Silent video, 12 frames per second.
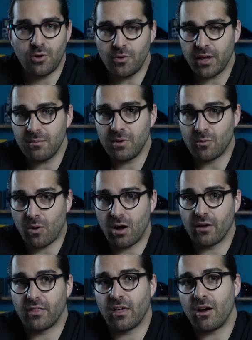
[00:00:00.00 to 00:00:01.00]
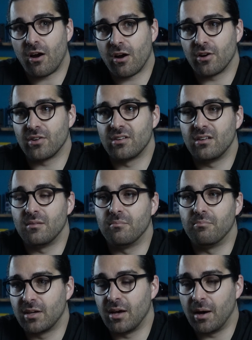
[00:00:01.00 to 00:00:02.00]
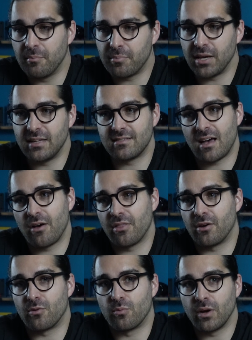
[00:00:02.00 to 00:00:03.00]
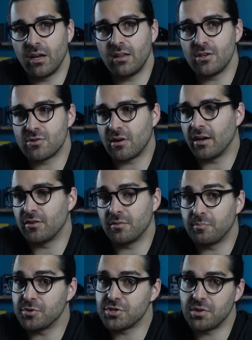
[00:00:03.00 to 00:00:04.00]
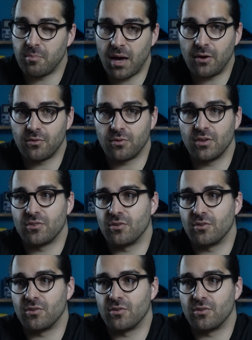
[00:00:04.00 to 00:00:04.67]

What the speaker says: Don't get me wrong, there are some companies out there really trying to push the boundaries.